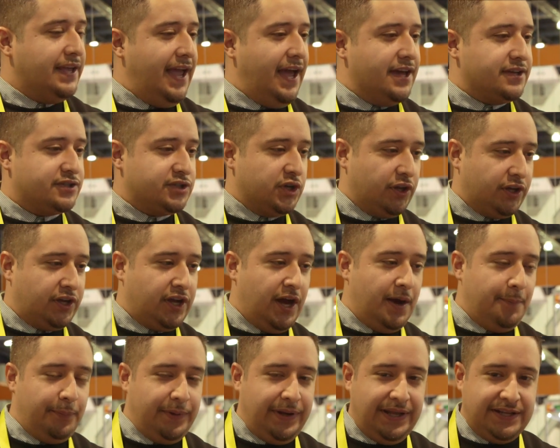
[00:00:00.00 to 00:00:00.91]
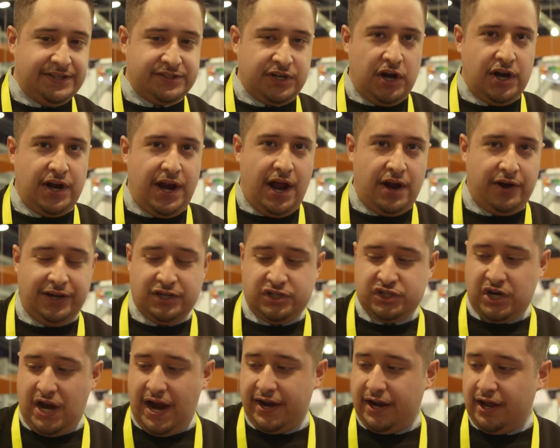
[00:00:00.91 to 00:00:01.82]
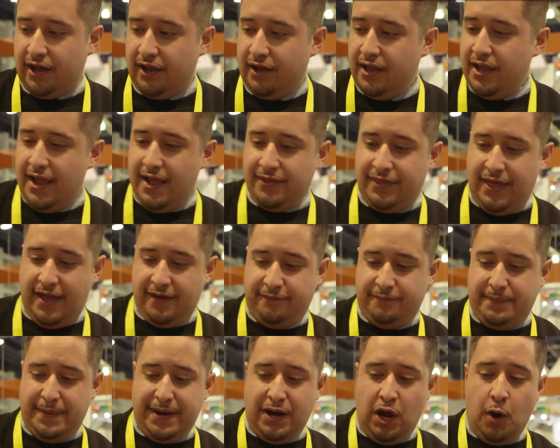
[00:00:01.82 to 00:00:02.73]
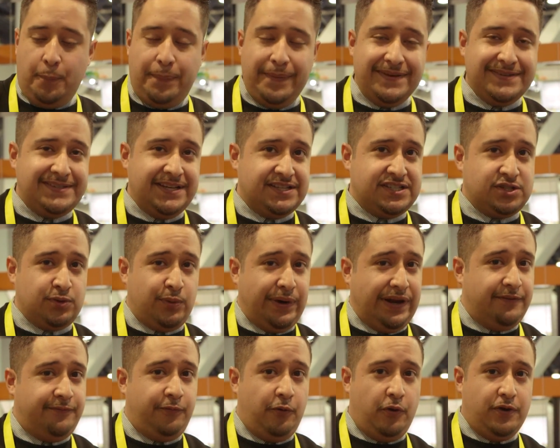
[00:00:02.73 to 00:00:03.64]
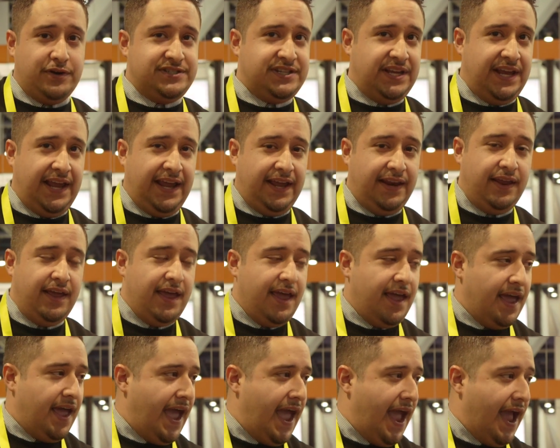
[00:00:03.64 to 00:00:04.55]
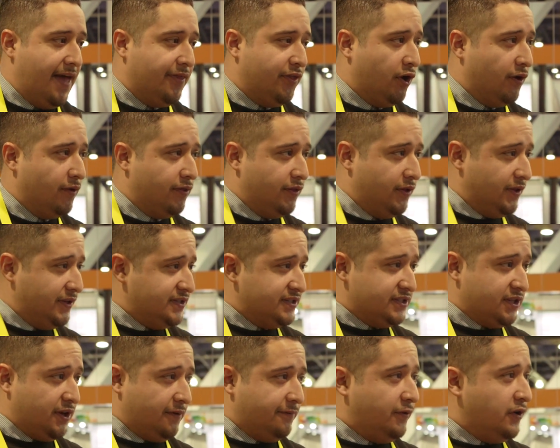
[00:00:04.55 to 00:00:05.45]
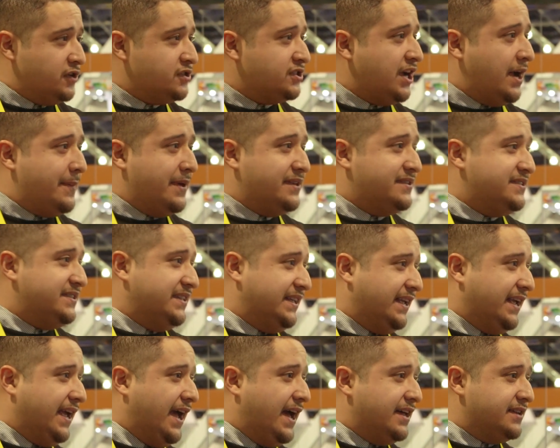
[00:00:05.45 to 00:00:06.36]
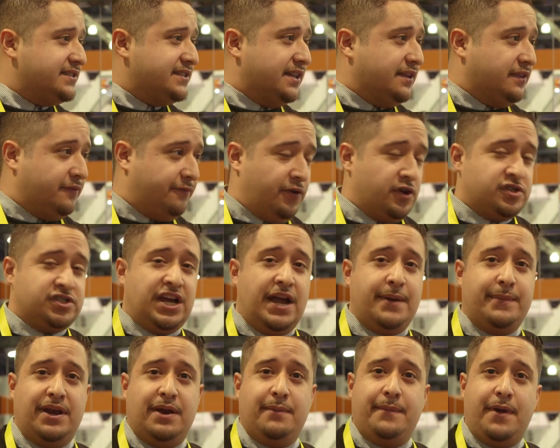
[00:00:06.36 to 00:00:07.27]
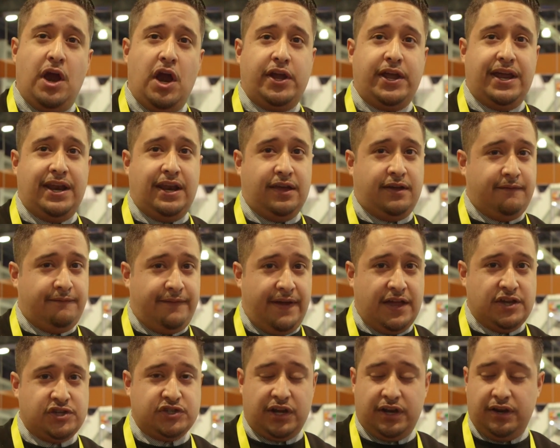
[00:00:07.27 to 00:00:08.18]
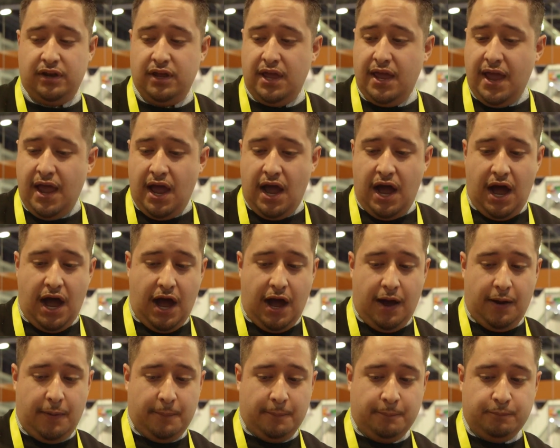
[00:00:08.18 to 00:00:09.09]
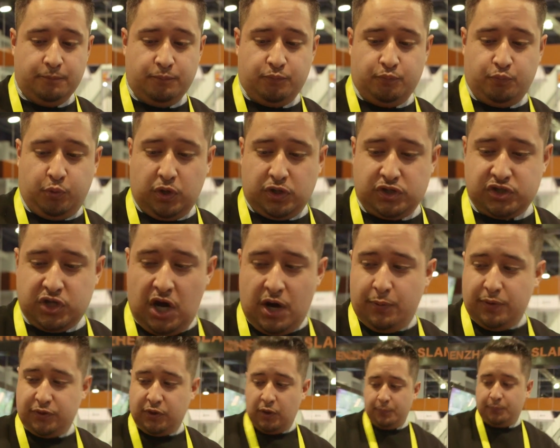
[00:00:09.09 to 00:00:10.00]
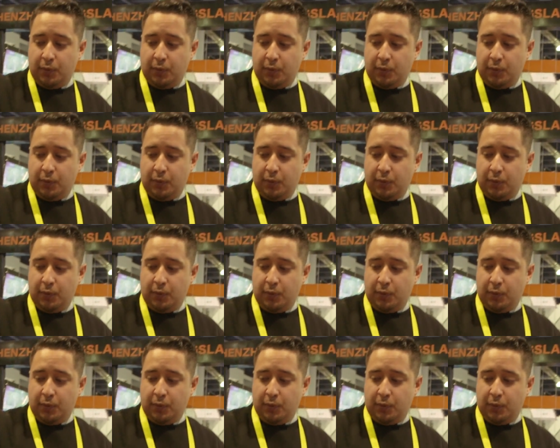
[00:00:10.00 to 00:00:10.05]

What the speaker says: Yeah, so the company started out in China. They've been open since 2014, and this is their first time at CES, the first time in America at a convention. We'll start with their